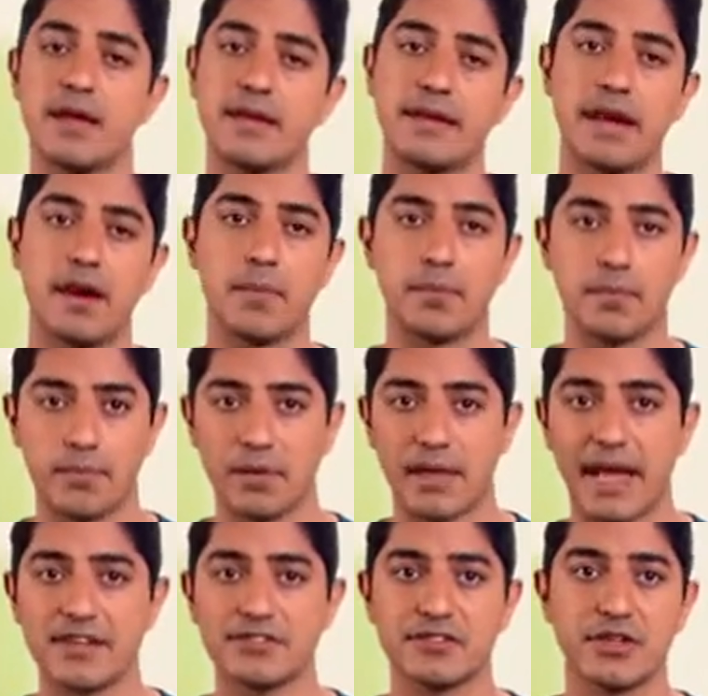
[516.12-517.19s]
Now,
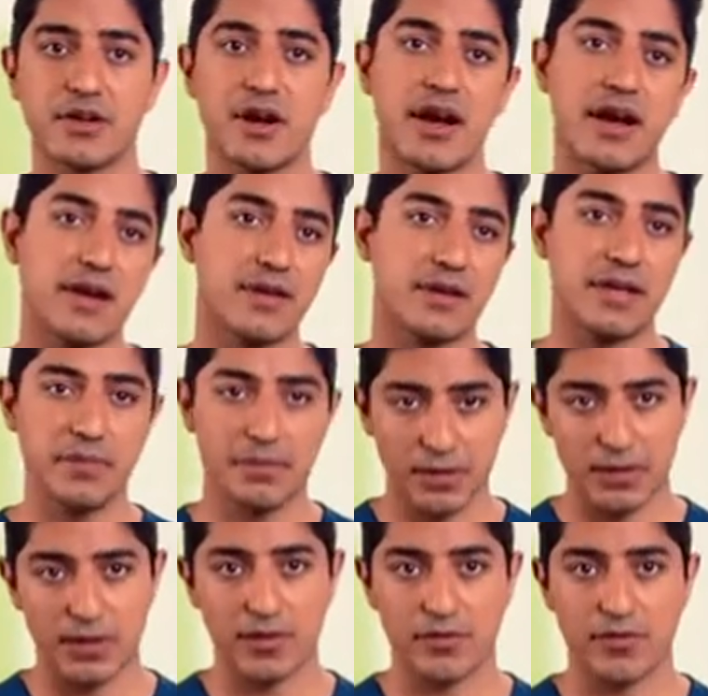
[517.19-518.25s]
last in our hierarchy
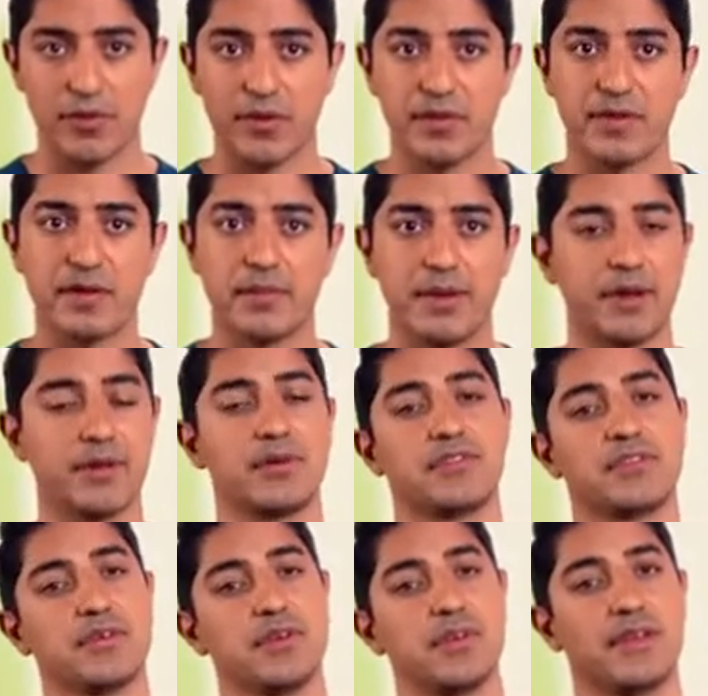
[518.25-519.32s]
below the fourth year medical
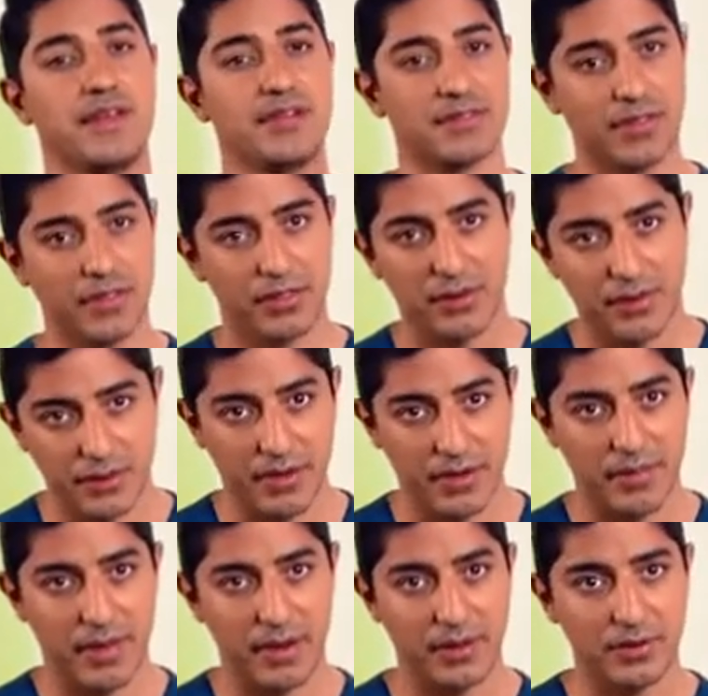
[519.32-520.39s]
student is the third year
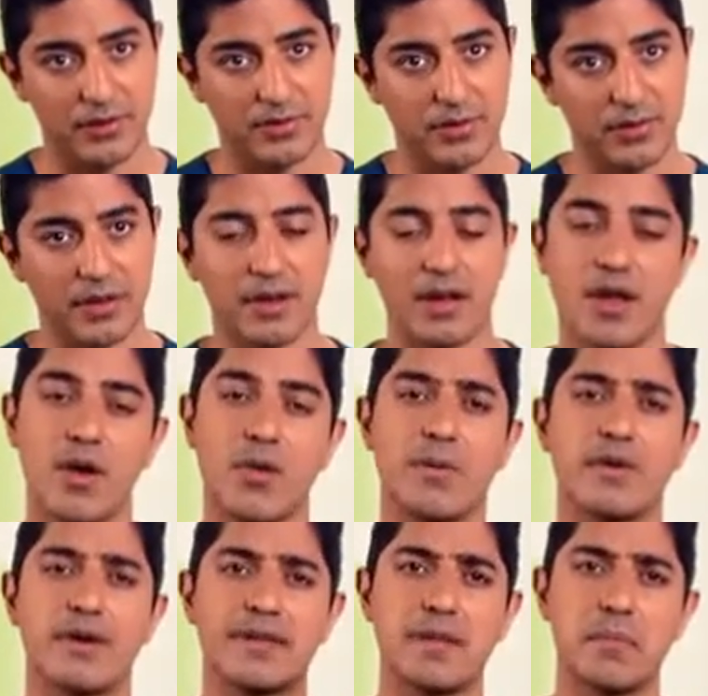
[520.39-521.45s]
medical student. We
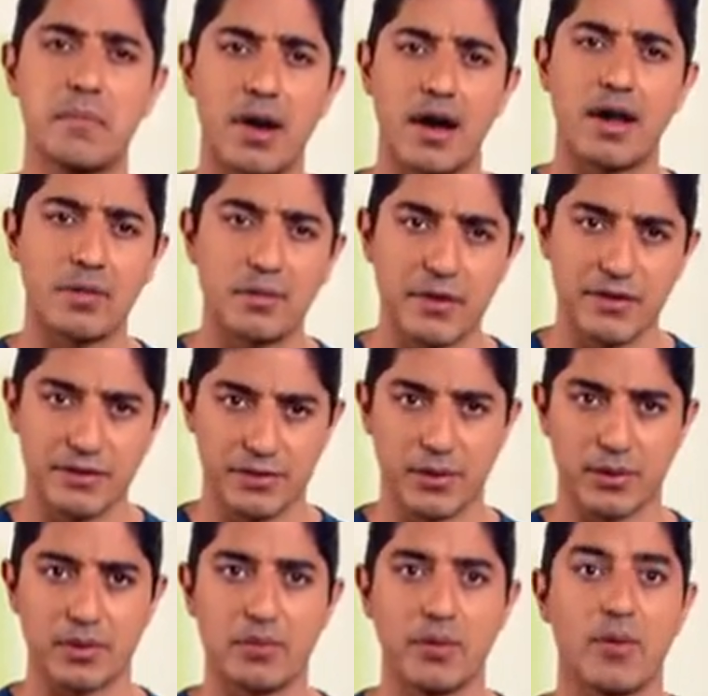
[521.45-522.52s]
are at the bottom of the
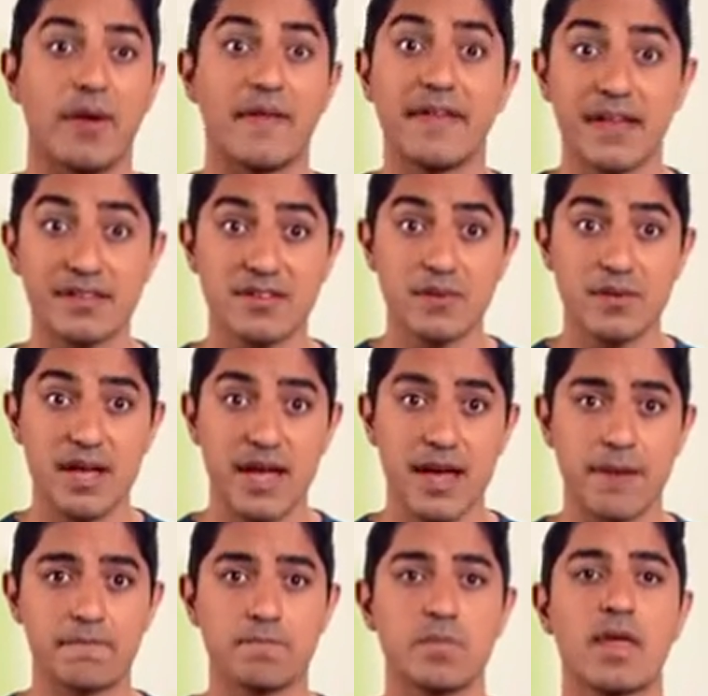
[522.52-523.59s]
totem pole, and that's
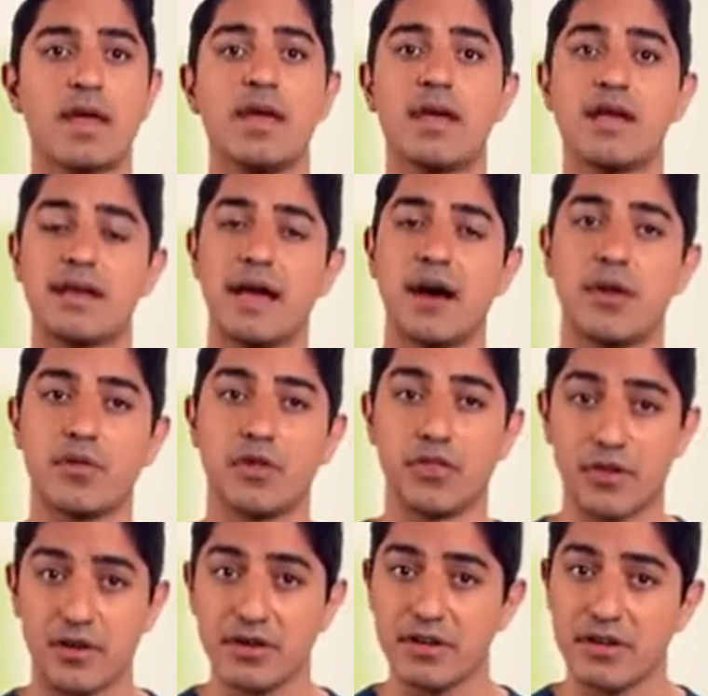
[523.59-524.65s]
okay. Now, the
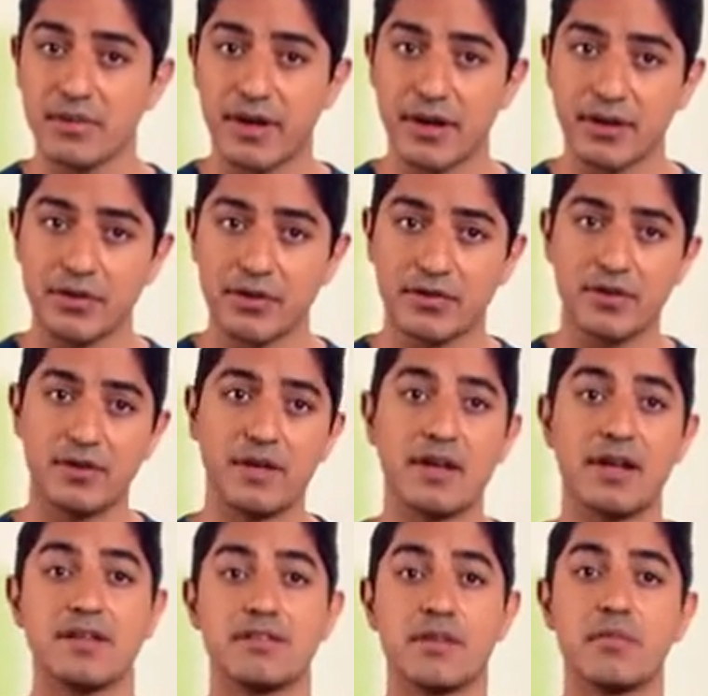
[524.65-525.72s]
third year medical student
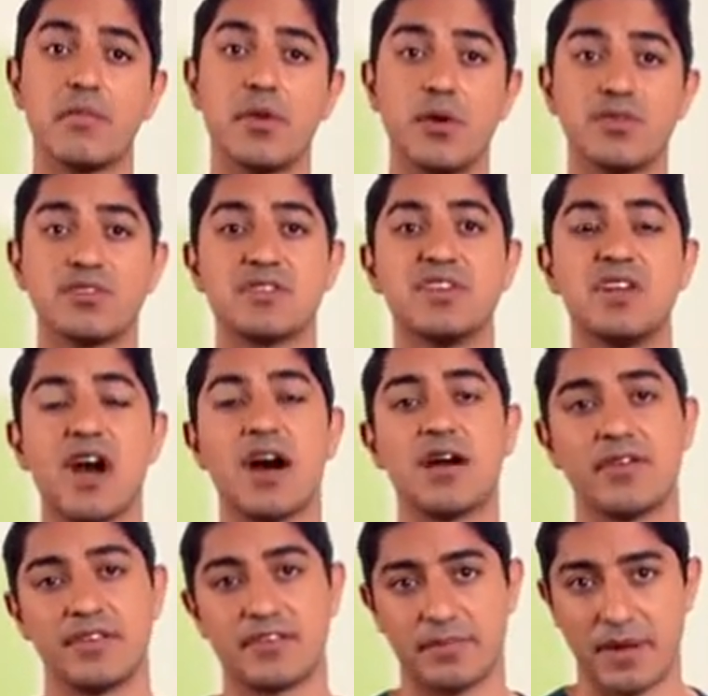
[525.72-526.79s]
is the most
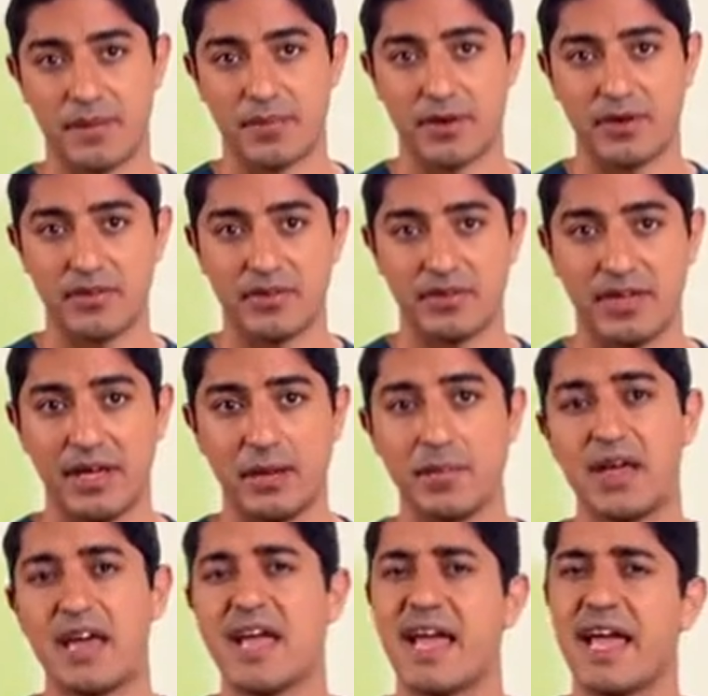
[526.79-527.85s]
novice member of the team,
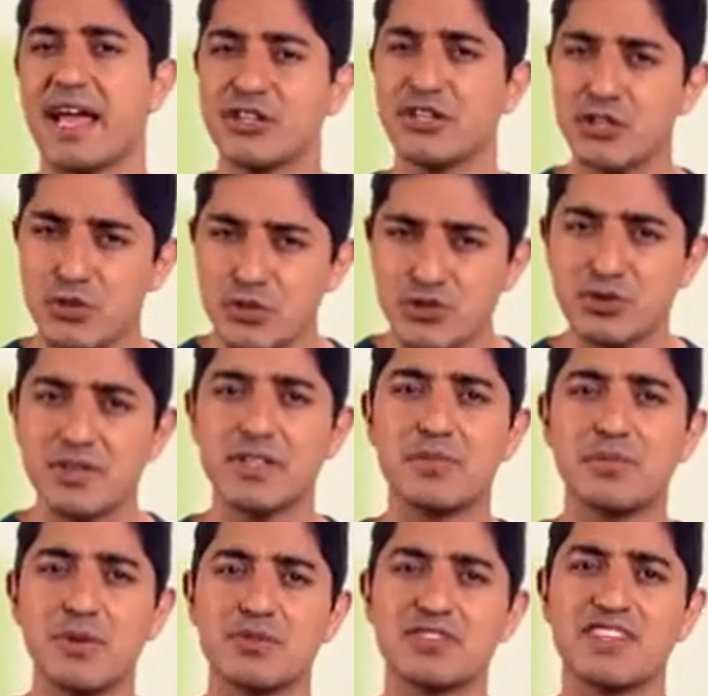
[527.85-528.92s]
and usually the
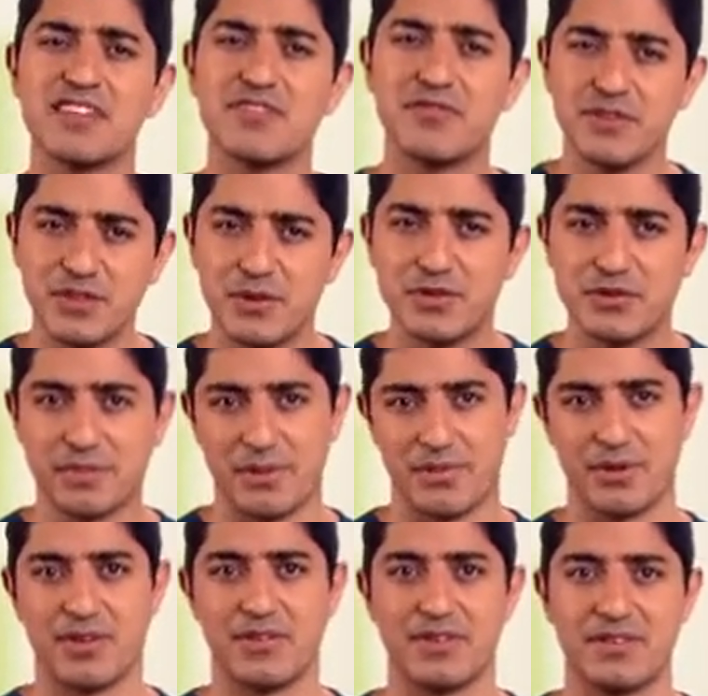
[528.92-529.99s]
most confused
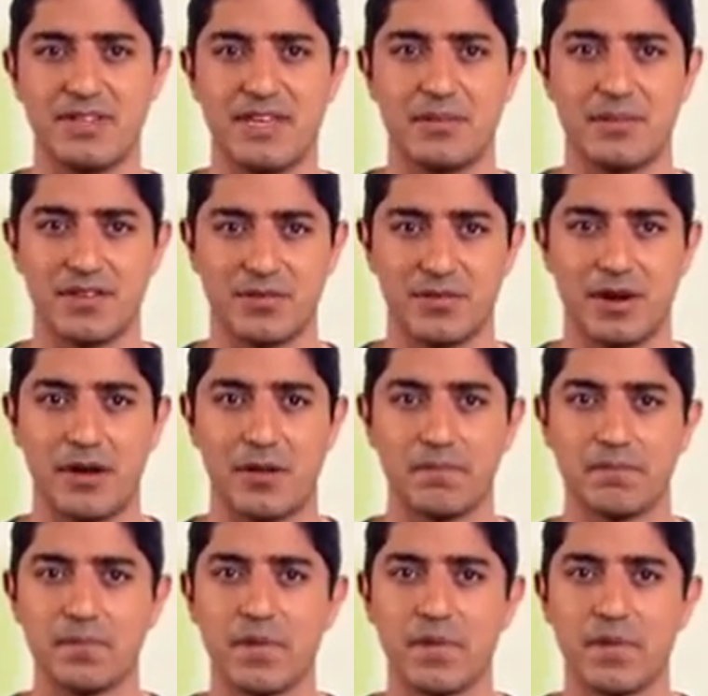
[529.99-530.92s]
member of the team as well.